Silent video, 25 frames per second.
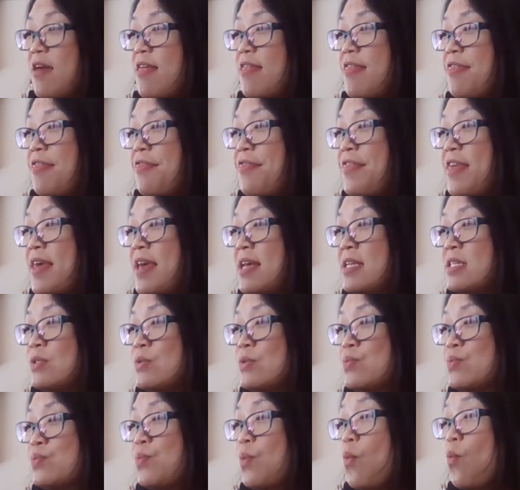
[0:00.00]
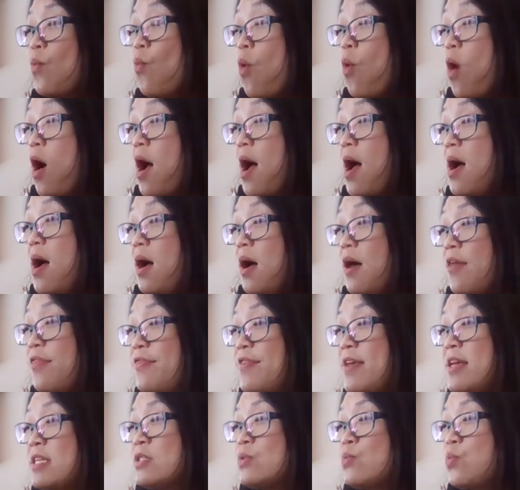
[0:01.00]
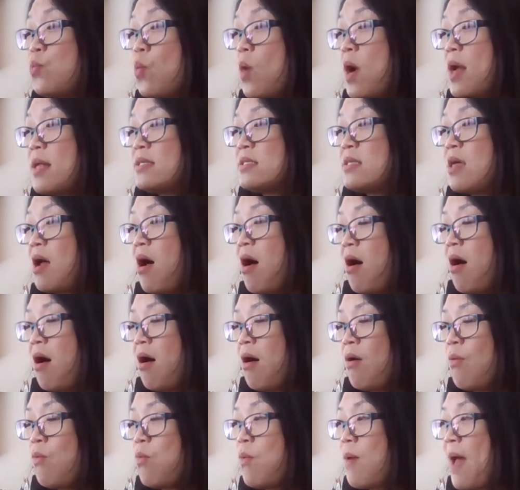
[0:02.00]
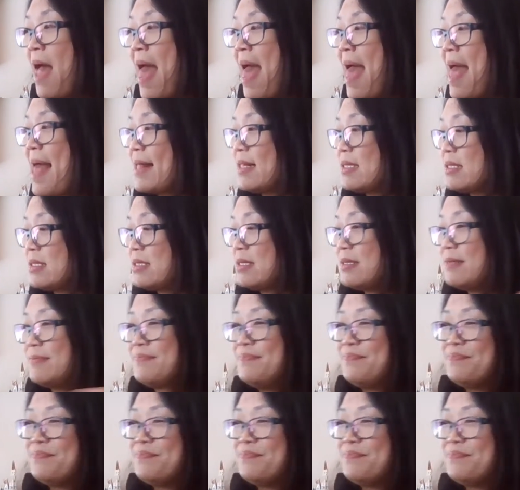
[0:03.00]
This one's all wet.